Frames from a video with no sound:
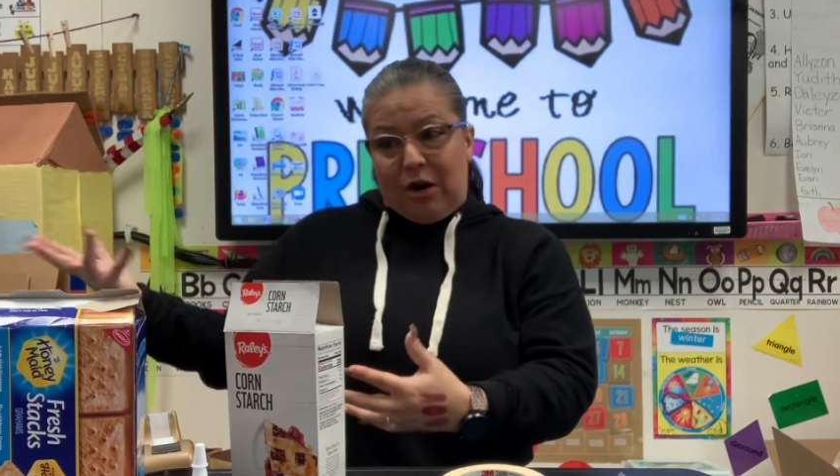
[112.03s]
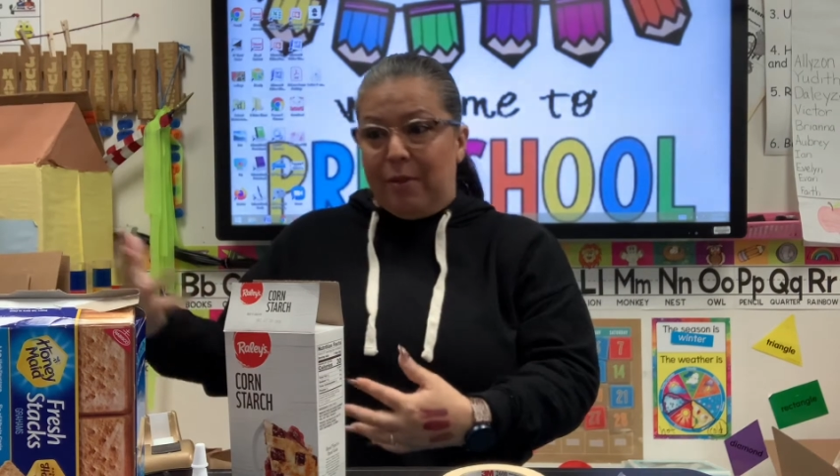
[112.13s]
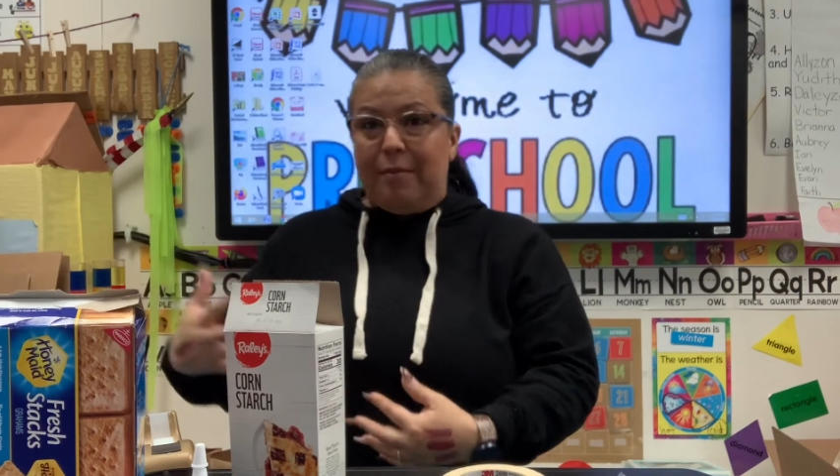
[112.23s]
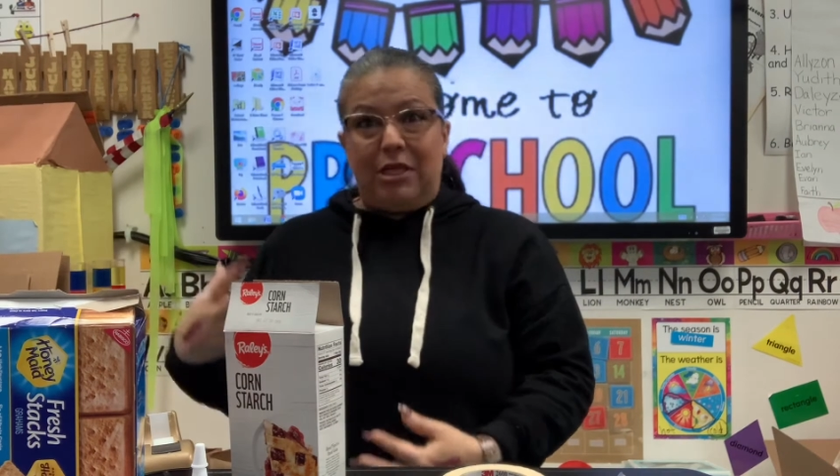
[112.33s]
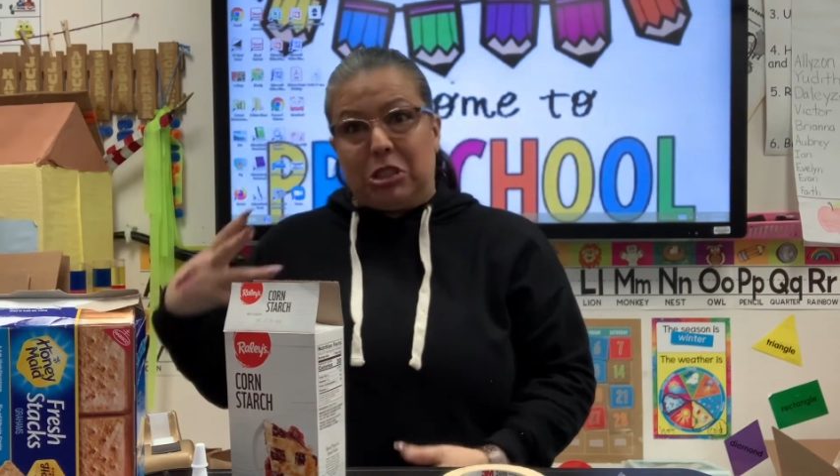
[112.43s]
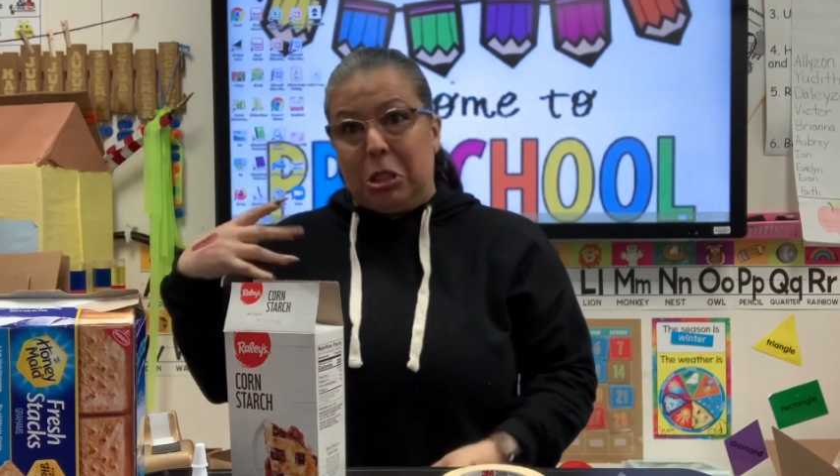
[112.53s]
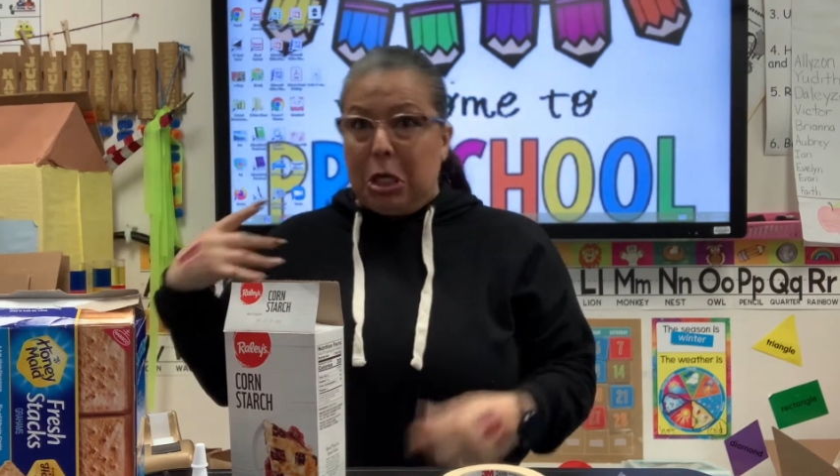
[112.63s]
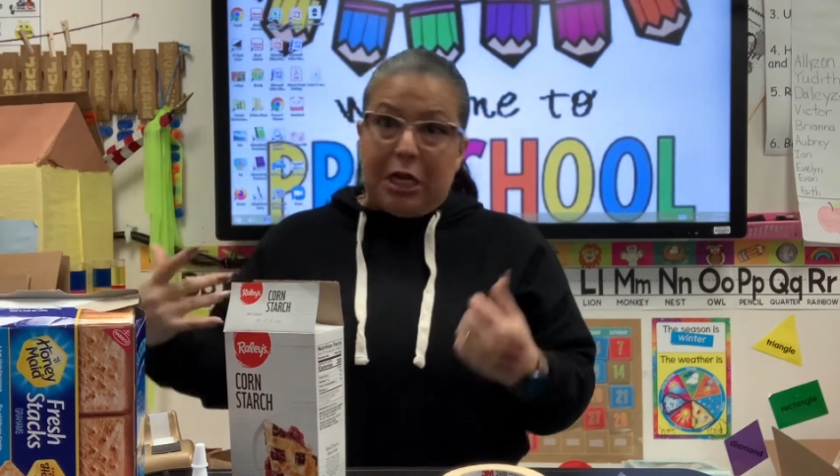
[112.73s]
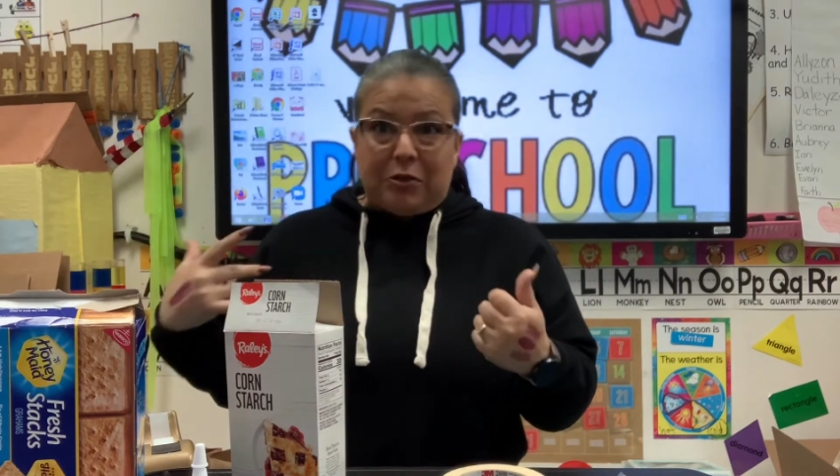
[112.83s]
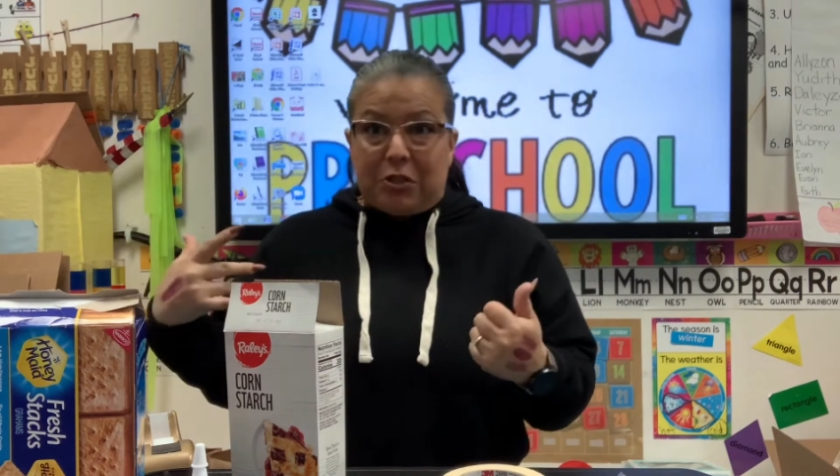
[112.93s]
Maybe it's an
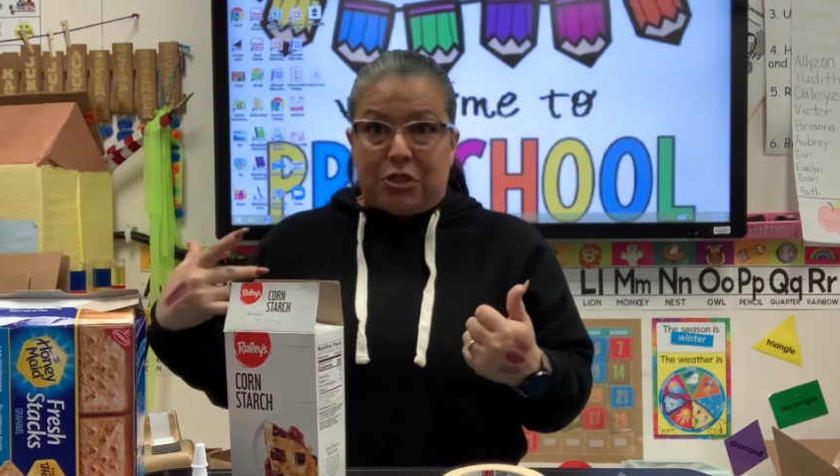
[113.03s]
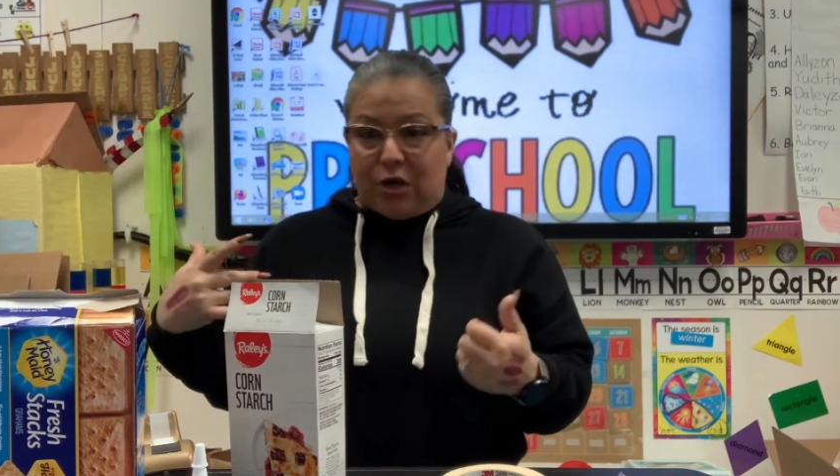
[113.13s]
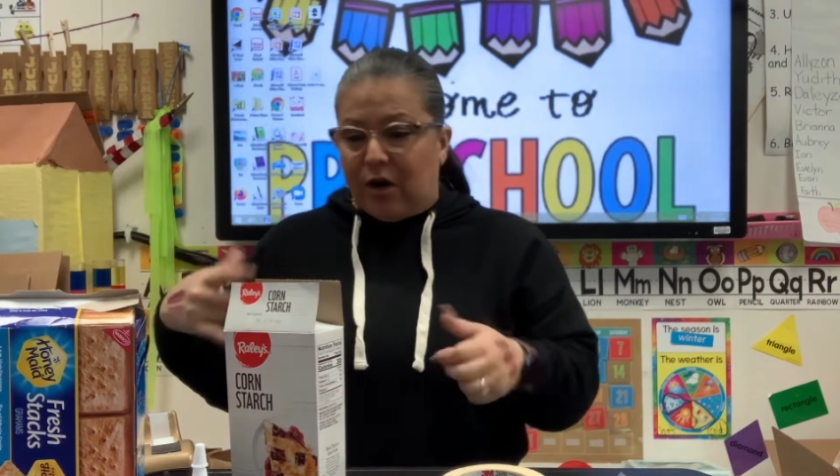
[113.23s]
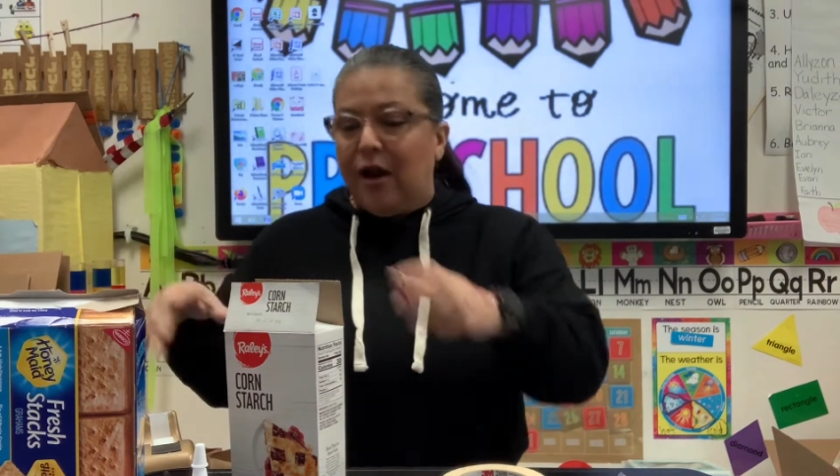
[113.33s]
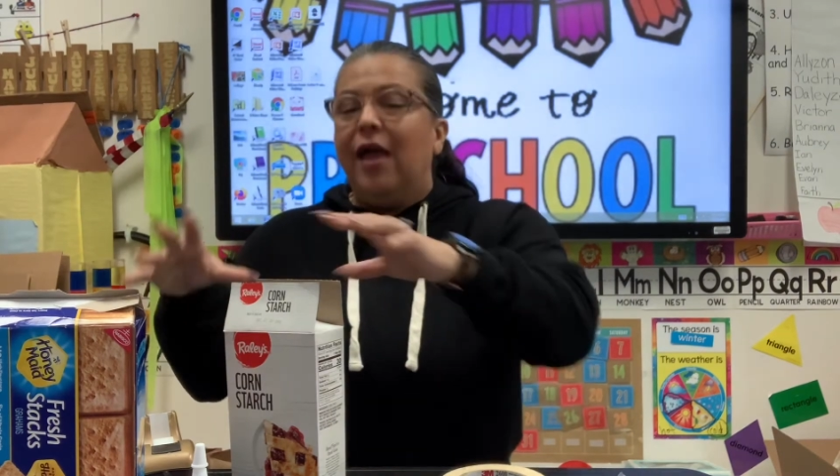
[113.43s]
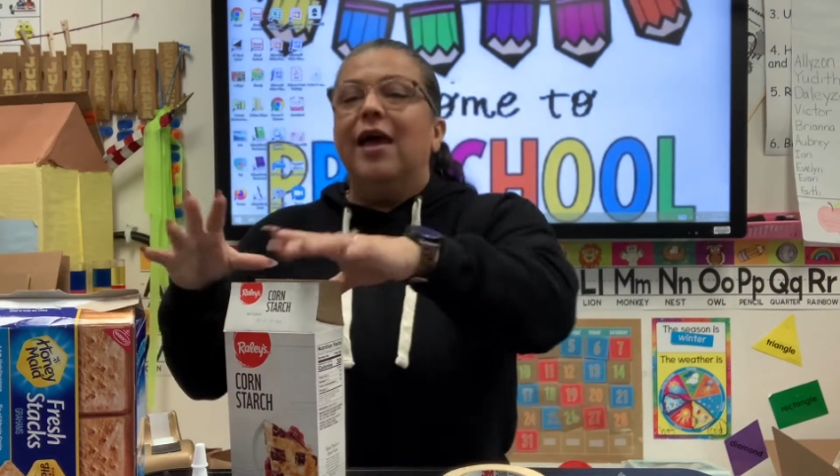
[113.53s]
electric guitar.